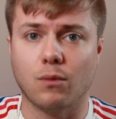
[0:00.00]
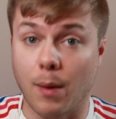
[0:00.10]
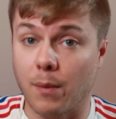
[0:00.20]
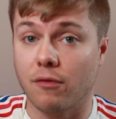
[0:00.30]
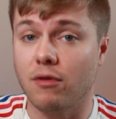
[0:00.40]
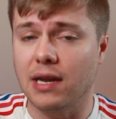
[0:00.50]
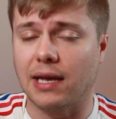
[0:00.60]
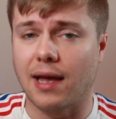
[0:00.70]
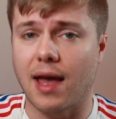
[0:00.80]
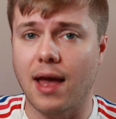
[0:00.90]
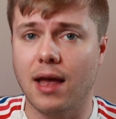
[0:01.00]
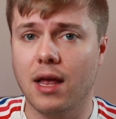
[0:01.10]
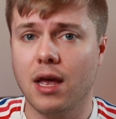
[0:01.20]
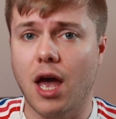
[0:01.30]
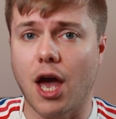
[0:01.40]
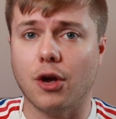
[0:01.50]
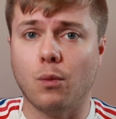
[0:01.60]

when we're reading it,